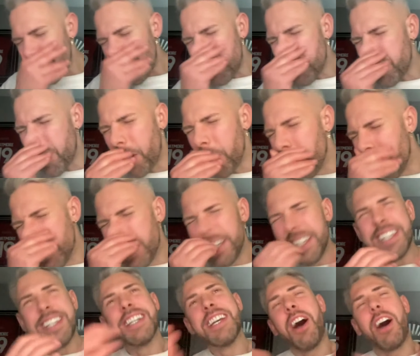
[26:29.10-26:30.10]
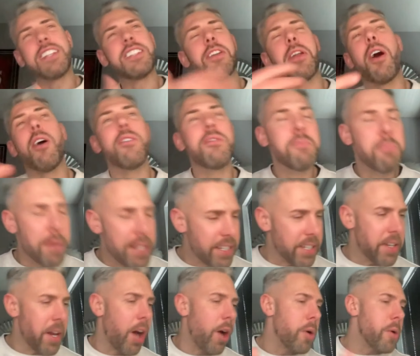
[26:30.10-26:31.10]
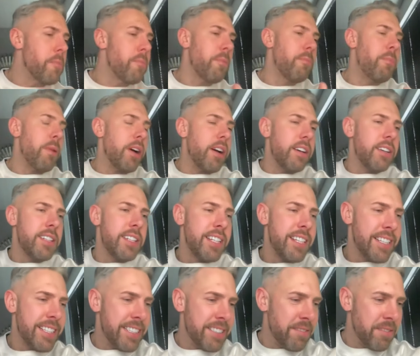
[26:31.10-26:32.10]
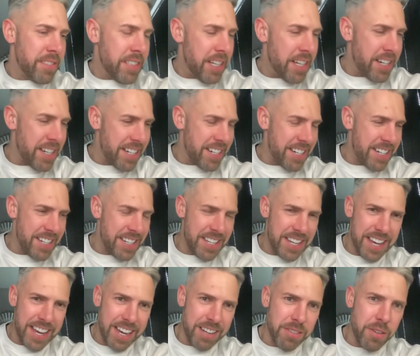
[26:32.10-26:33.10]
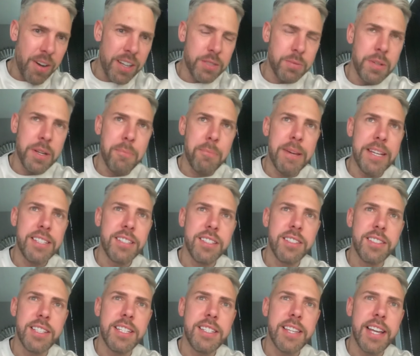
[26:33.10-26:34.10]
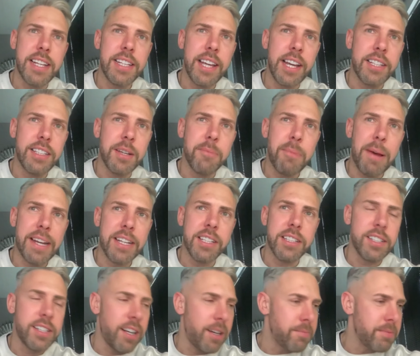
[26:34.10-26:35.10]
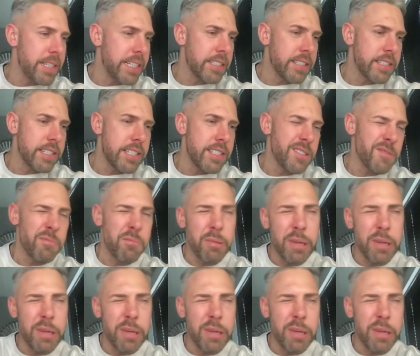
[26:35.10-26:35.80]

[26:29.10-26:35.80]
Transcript: So, I don't know. We can hope, but how nice would it be to see Tanganga back at the club next season?